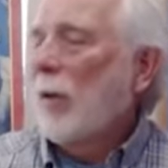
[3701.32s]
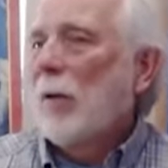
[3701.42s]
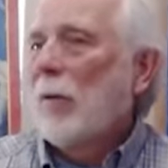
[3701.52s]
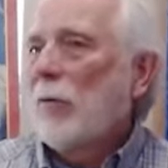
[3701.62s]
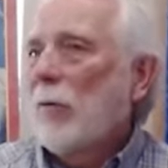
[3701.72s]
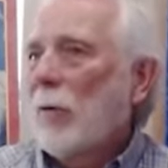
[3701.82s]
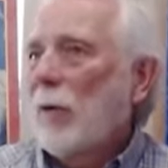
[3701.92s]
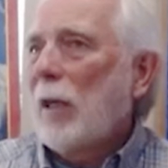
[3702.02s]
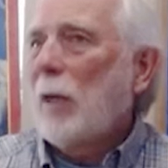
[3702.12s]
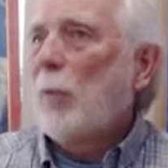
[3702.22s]
So
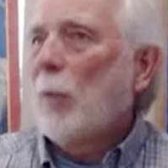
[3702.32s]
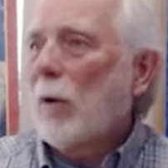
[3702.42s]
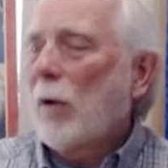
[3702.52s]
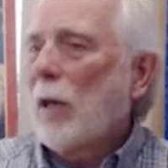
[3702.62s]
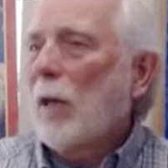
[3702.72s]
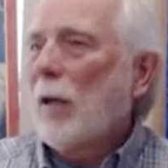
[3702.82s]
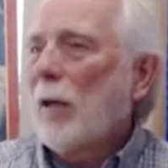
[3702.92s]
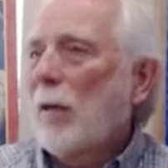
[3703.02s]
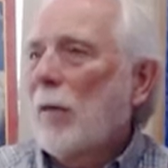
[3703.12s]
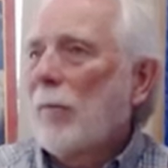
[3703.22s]
keep working
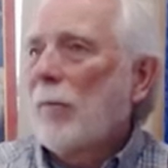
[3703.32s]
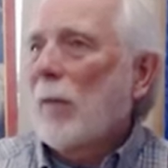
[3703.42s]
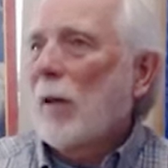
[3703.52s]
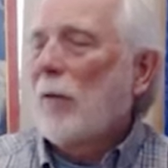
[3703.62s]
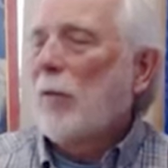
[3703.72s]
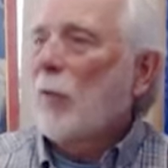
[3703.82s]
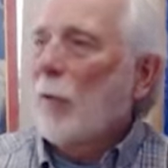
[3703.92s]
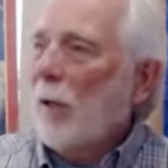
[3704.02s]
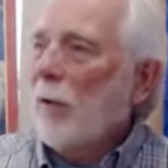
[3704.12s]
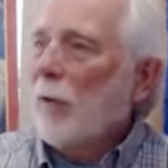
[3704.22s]
and
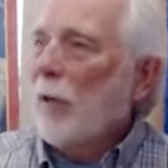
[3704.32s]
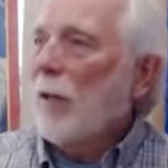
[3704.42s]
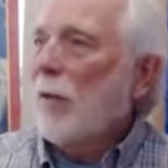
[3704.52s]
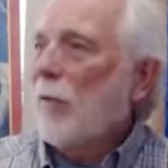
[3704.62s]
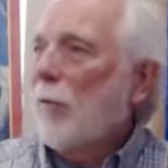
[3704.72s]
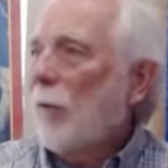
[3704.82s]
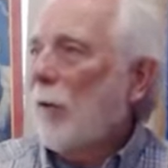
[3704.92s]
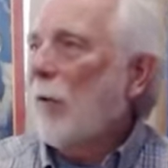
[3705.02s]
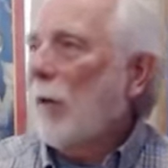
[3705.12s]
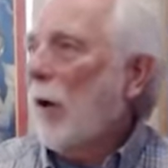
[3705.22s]
surrendering to
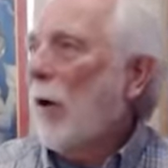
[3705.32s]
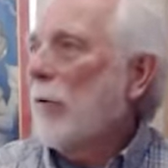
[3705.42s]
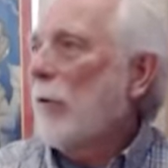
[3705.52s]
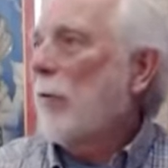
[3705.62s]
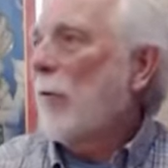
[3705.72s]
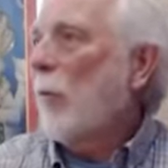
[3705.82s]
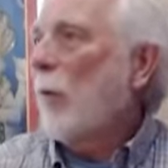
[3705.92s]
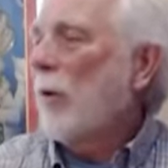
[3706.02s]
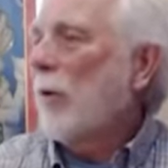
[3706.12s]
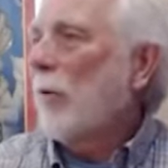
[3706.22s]
feel the allness of the
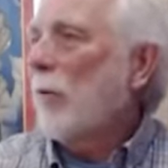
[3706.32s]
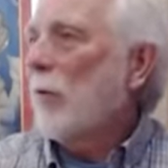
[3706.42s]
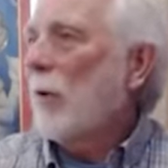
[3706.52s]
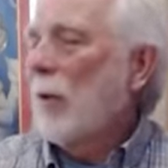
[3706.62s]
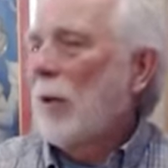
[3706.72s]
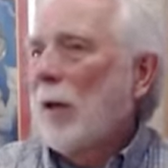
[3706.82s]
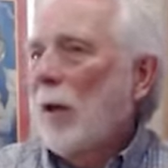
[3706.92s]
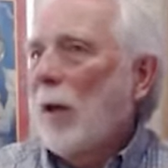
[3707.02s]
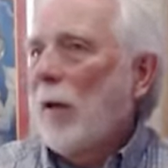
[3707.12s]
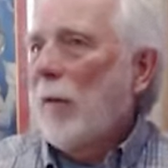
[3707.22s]
oneness,
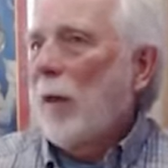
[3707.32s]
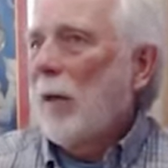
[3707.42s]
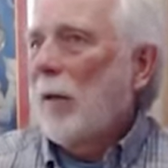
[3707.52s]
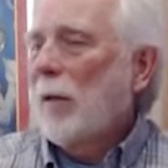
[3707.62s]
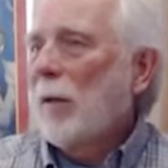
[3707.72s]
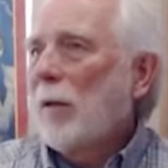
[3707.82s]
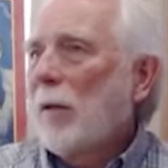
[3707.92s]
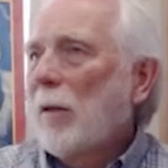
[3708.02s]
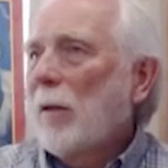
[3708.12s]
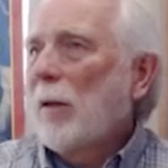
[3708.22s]
and then
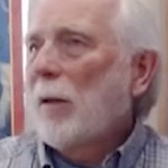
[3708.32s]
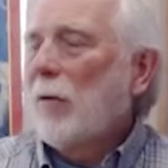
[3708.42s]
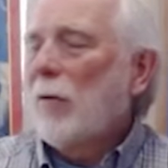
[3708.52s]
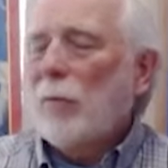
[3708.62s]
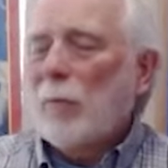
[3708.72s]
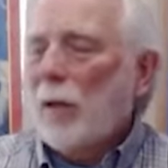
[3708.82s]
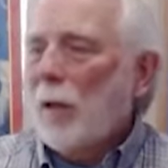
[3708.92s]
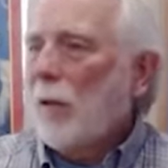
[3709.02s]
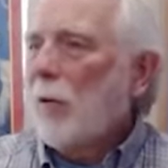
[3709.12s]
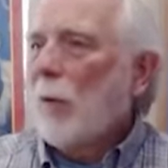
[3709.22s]
just
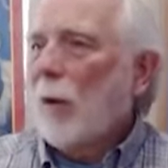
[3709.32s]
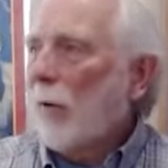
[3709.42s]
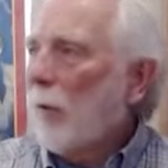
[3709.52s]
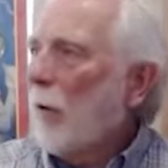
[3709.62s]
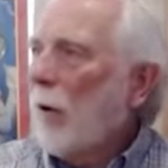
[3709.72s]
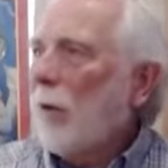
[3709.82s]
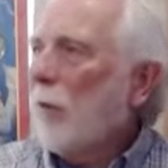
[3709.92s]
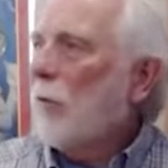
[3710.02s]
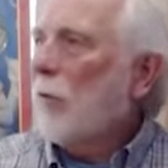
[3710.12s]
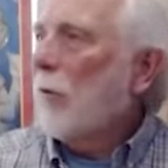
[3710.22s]
be you are the
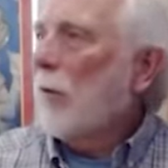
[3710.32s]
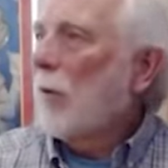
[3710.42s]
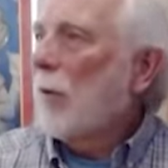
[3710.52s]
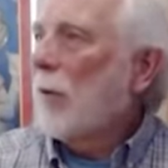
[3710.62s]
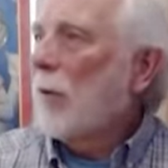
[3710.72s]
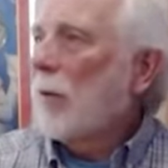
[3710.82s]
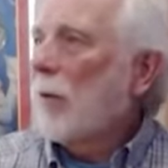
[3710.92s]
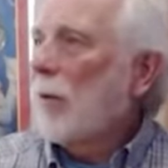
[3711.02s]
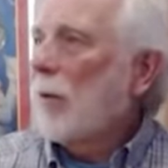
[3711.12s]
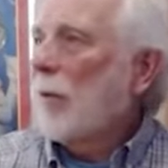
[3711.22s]
Christ.
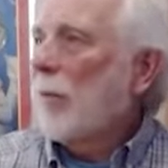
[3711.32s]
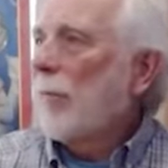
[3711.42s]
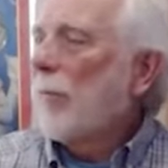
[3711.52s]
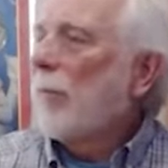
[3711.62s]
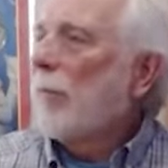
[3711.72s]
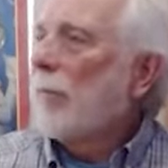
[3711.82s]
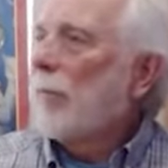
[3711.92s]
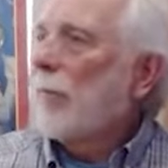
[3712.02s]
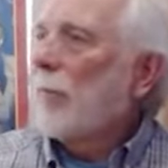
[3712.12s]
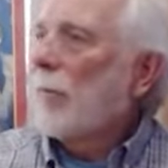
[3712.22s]
As far as
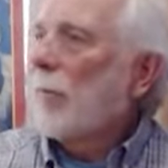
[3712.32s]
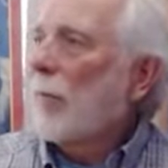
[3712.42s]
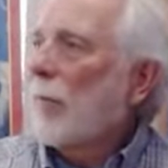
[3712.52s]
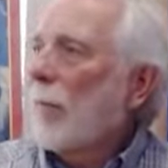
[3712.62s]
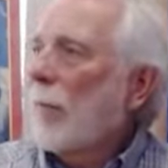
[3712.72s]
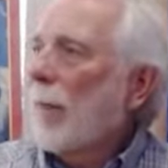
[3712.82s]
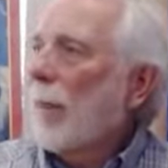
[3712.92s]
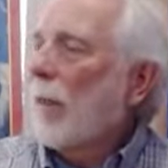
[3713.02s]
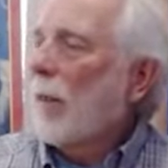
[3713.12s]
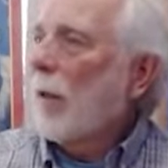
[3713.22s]
communicating
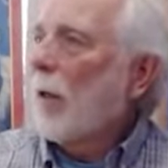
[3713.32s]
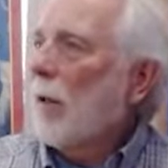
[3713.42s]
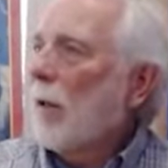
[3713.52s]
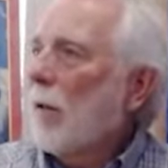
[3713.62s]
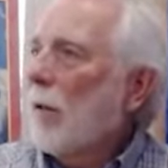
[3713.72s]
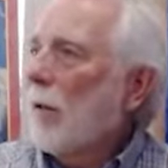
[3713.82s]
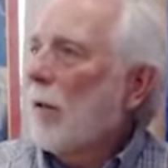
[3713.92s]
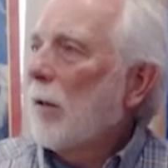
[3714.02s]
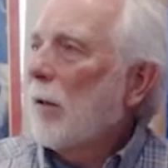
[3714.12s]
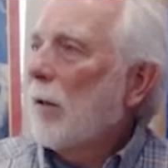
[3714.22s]
yeah. with the
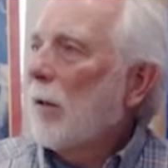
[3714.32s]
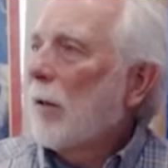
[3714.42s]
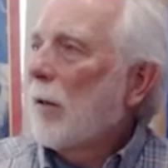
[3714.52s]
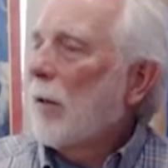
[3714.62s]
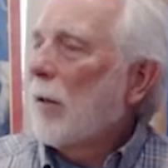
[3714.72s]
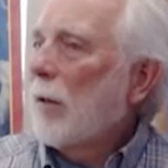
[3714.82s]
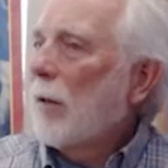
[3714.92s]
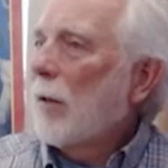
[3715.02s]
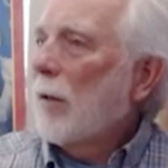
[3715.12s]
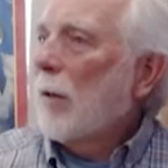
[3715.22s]
Christ, I mean,
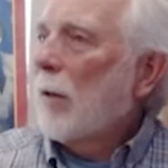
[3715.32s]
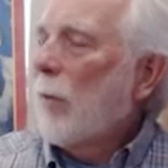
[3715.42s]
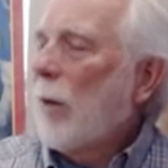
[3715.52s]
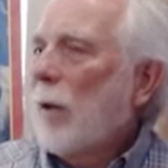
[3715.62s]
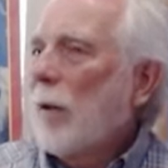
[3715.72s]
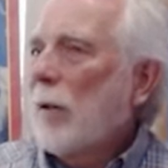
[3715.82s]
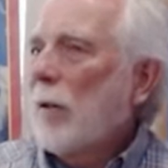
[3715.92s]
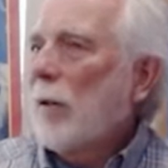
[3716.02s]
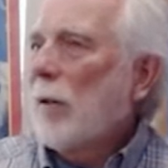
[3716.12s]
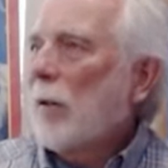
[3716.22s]
uh, well,
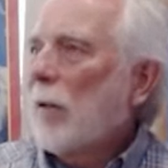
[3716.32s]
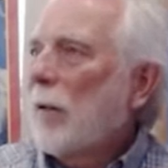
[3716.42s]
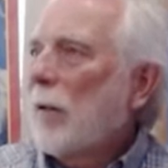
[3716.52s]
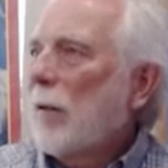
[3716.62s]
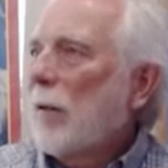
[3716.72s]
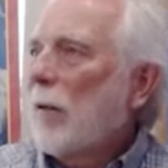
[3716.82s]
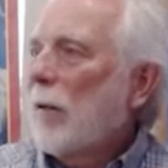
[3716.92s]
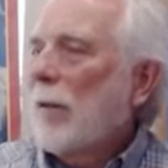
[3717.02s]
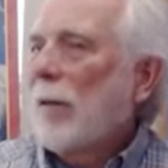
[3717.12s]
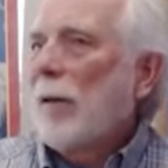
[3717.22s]
asking questions and stuff.